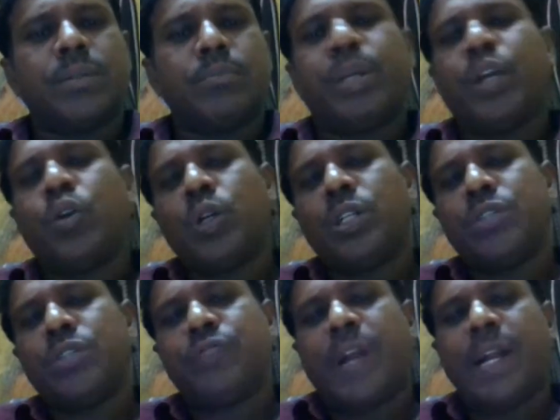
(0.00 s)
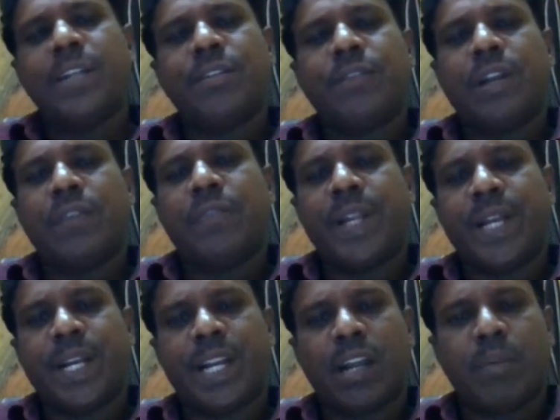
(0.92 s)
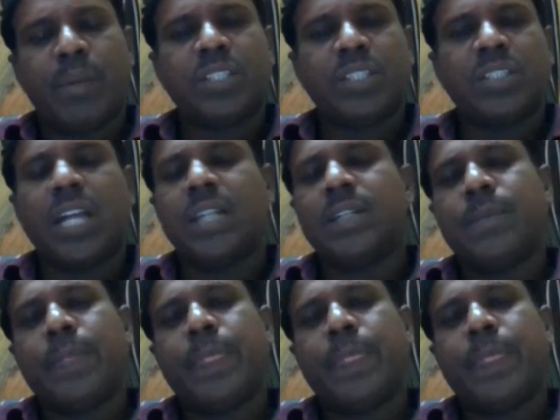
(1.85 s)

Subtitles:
Pigou defined the welfare economics that